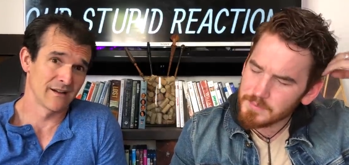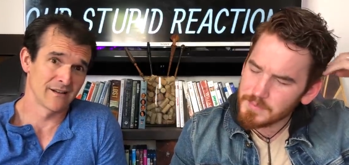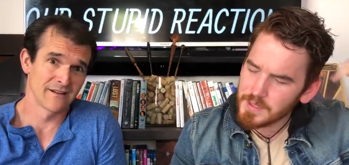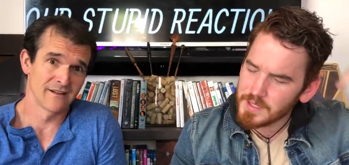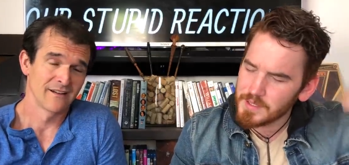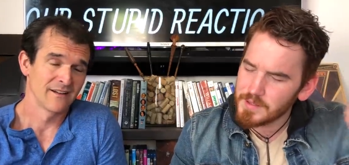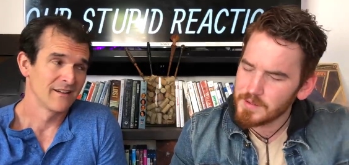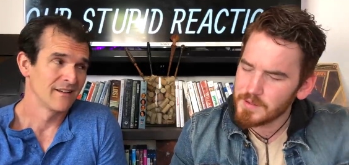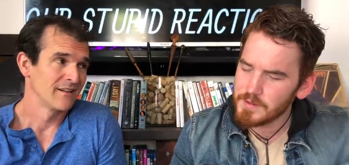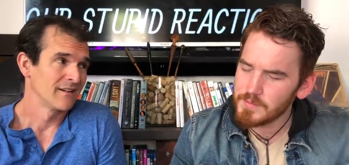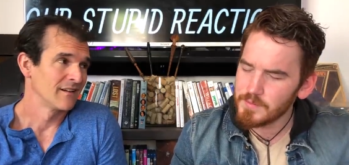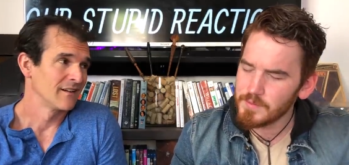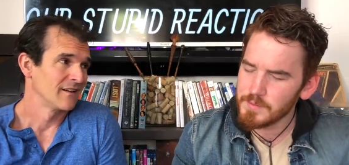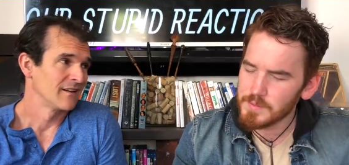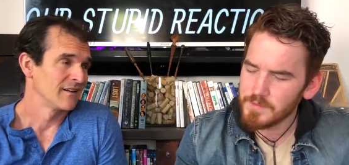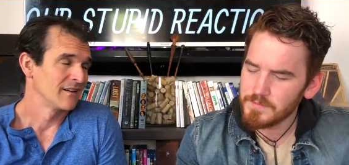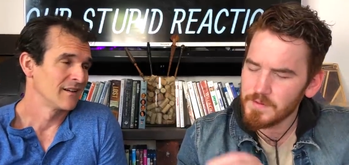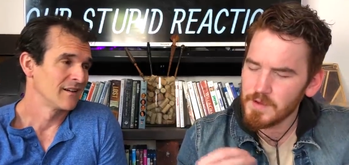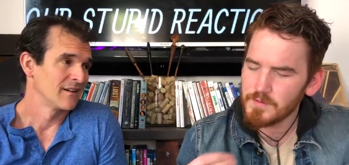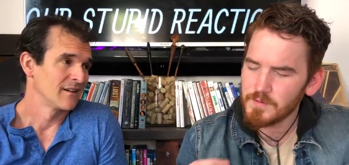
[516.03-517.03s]
Speaker 1: But one of
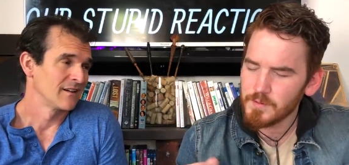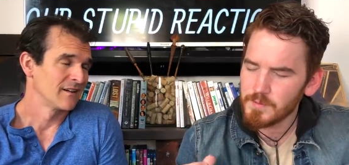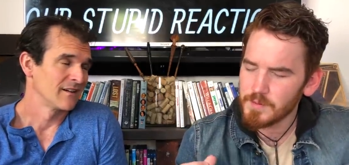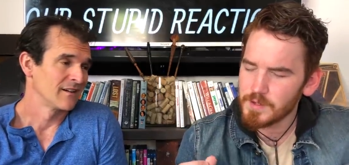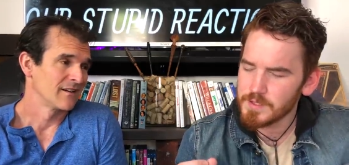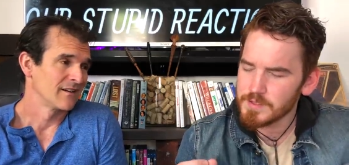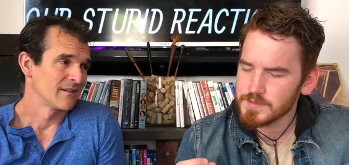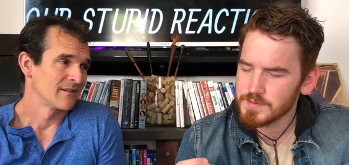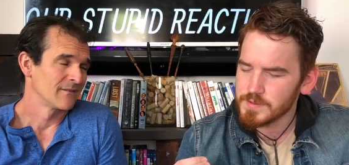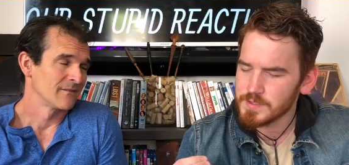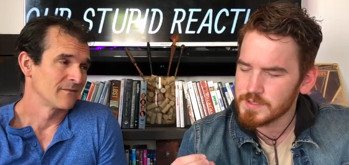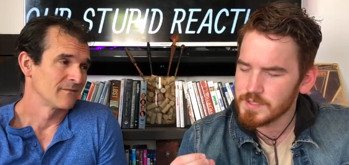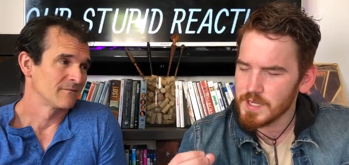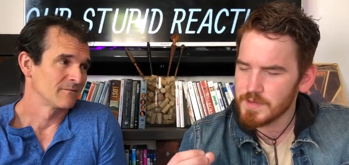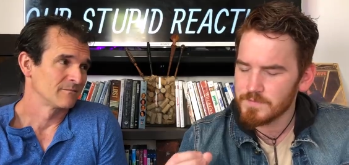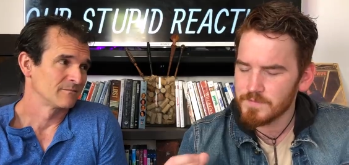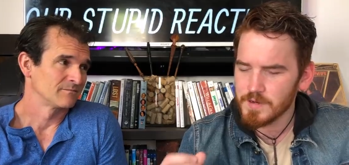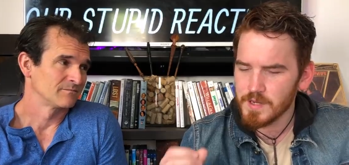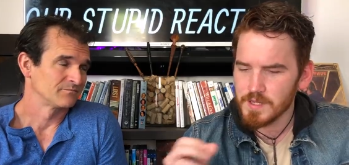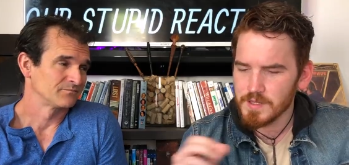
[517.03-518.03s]
my favorite ones was, I
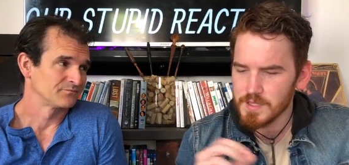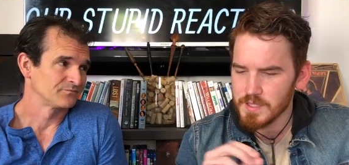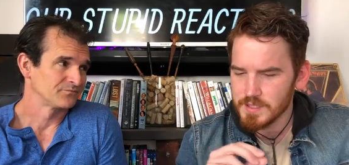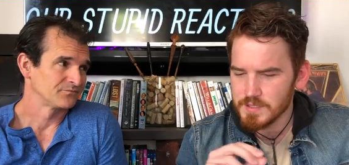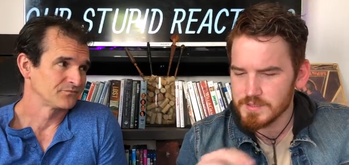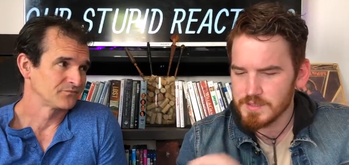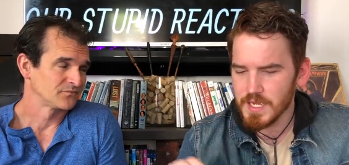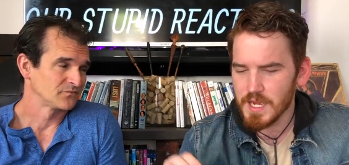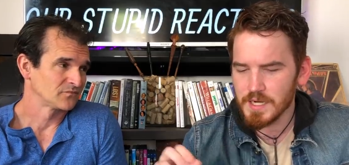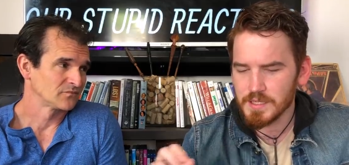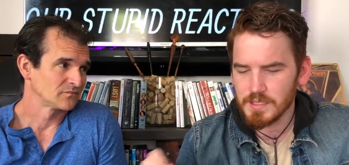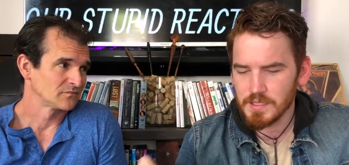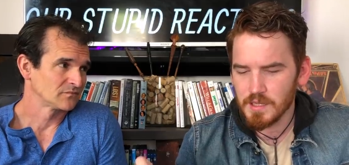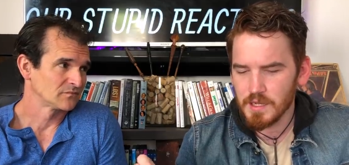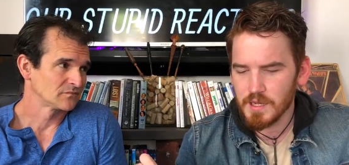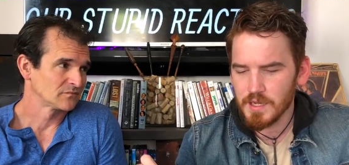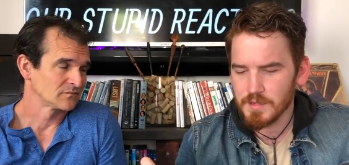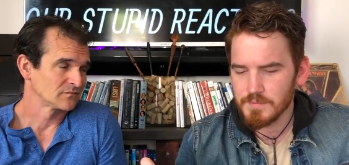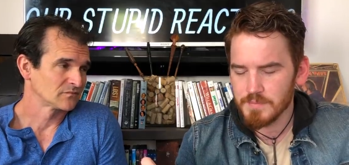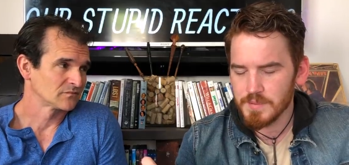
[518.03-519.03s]
forget the exact
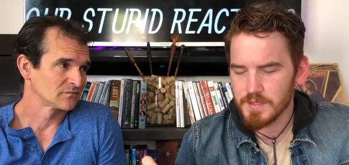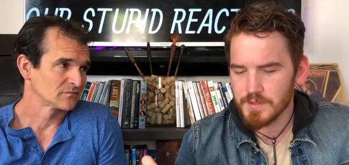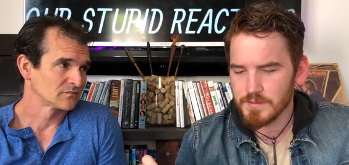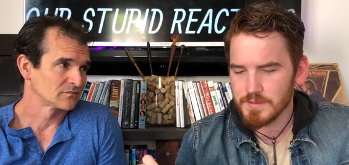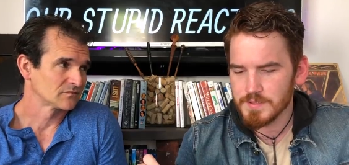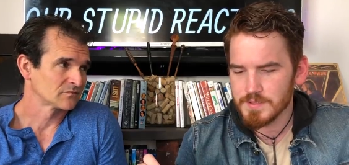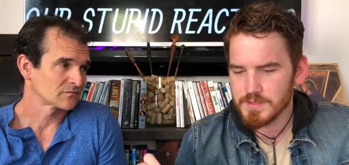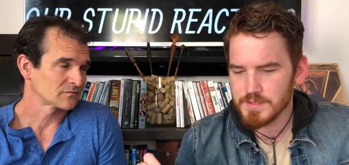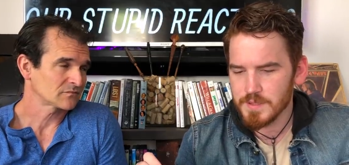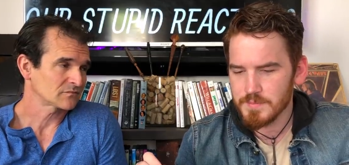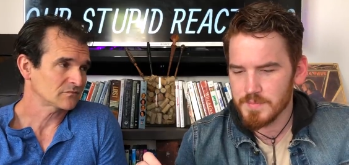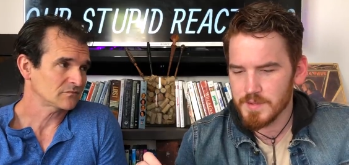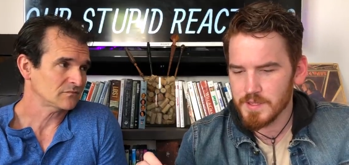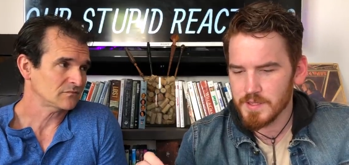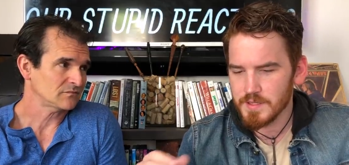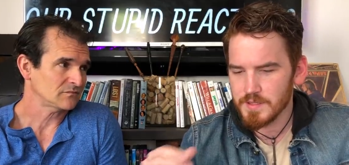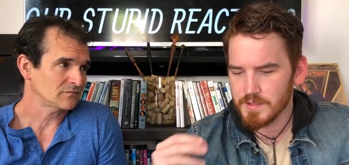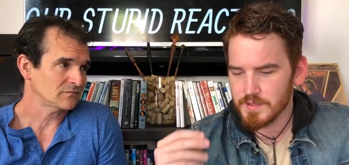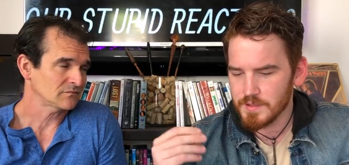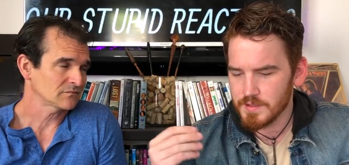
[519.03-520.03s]
line, but it was
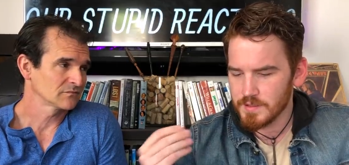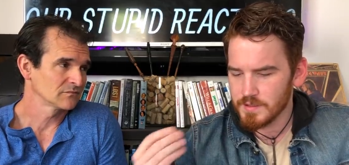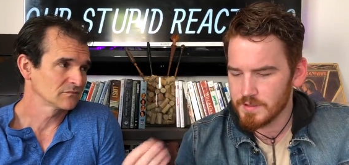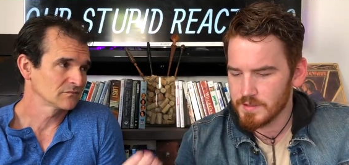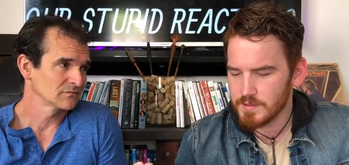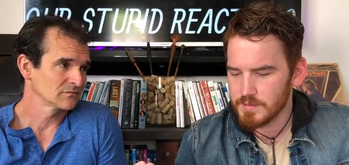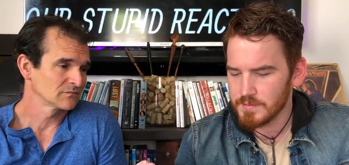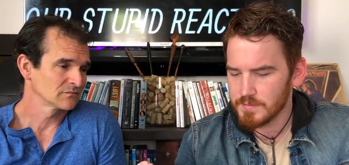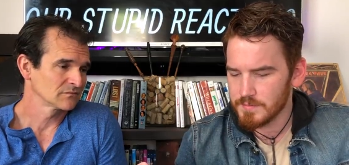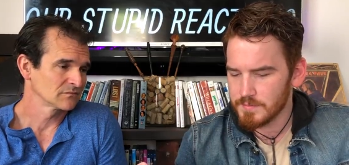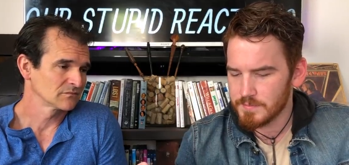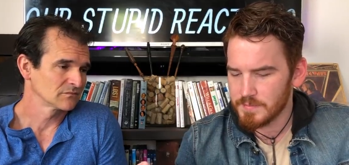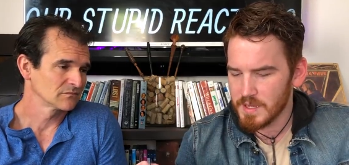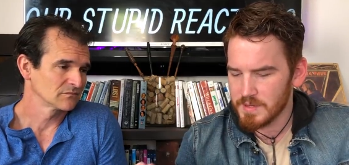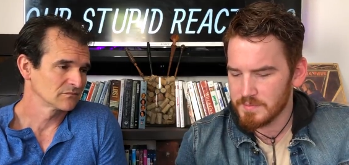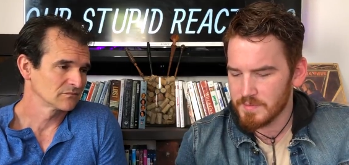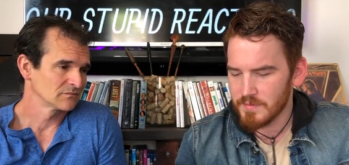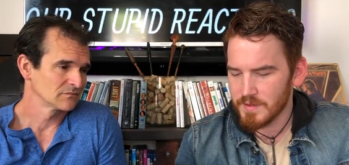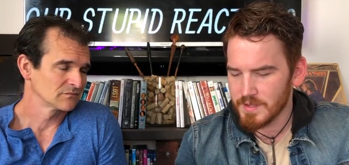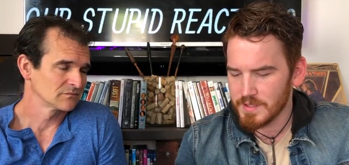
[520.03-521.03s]
something, the
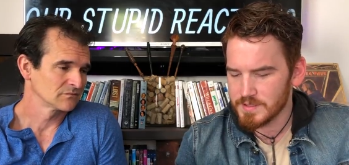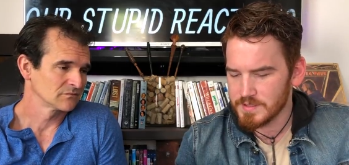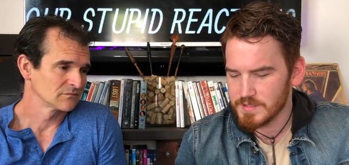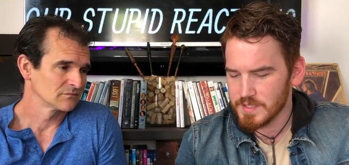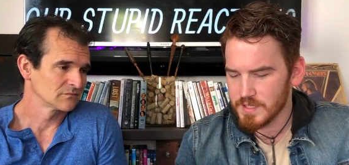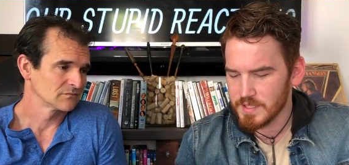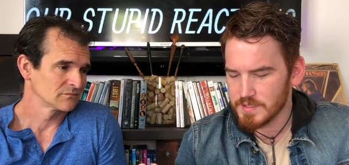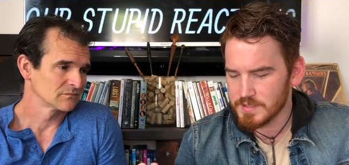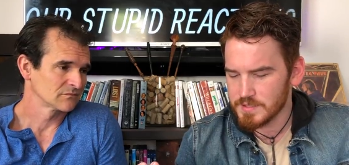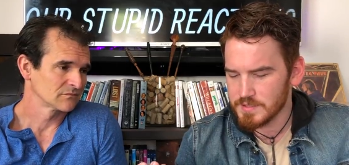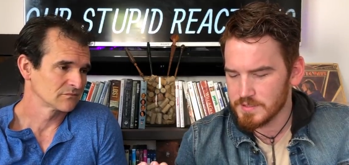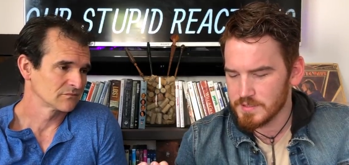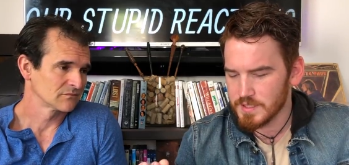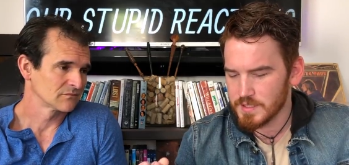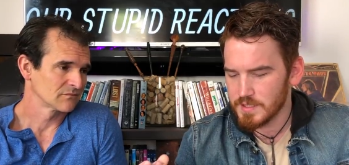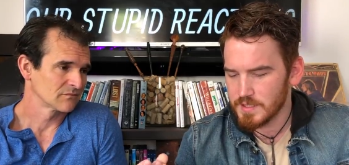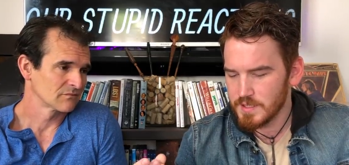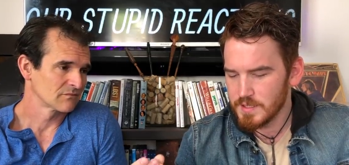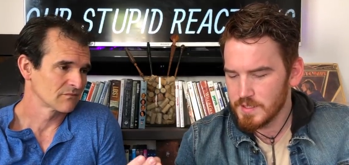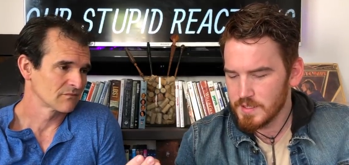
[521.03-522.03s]
Padmaavat said it. She
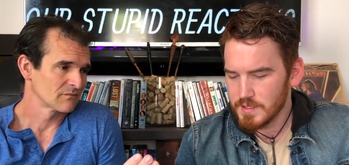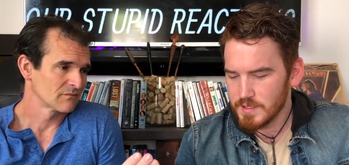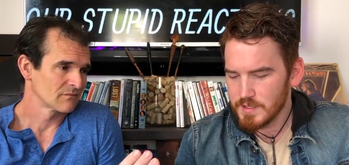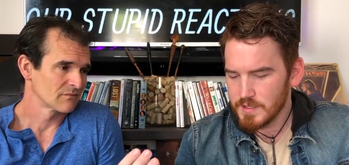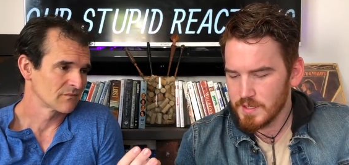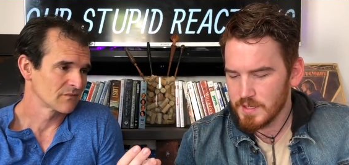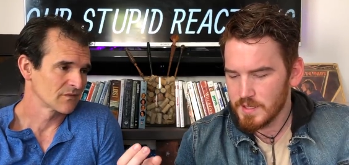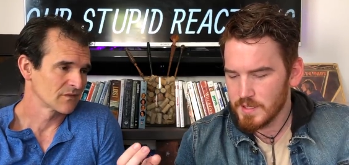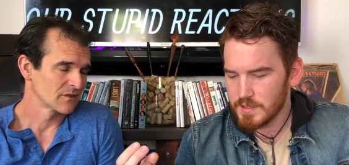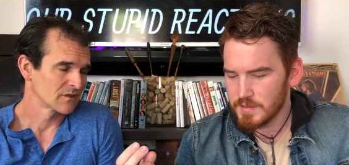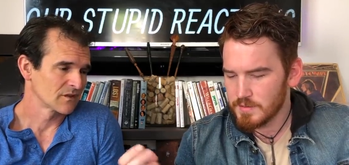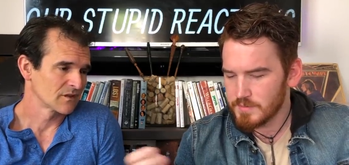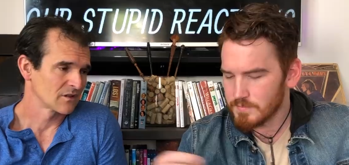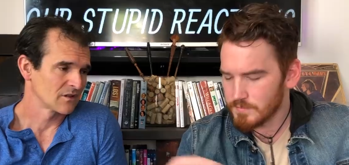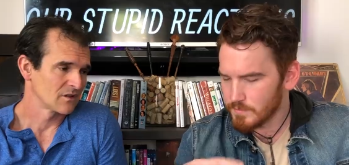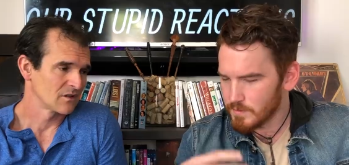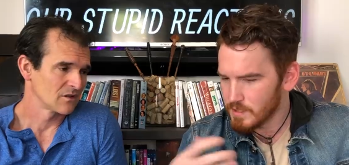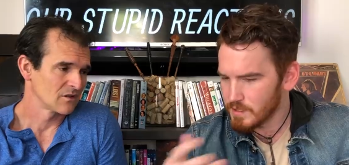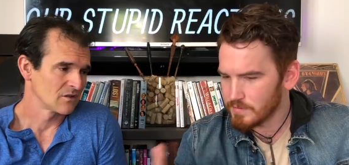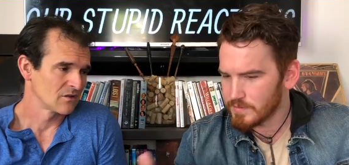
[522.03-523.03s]
said, in
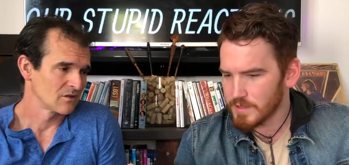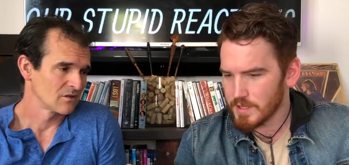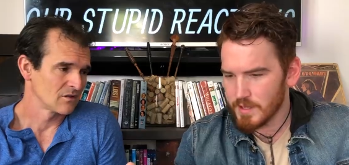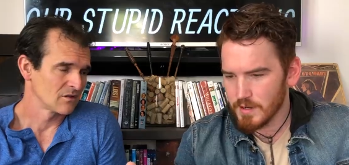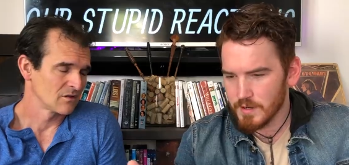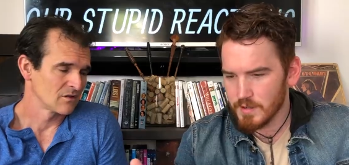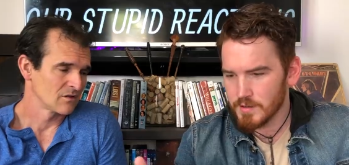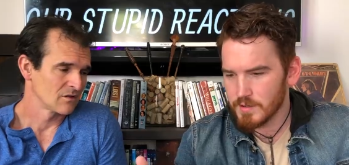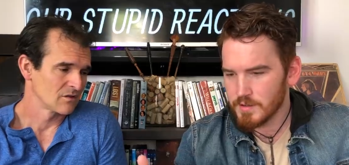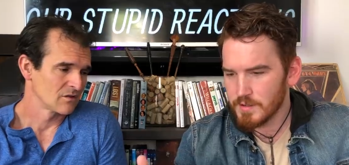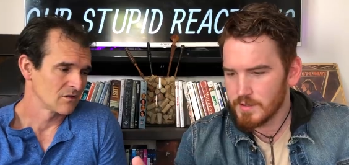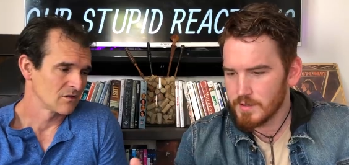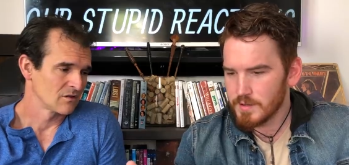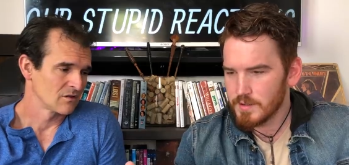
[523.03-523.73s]
wherever they are,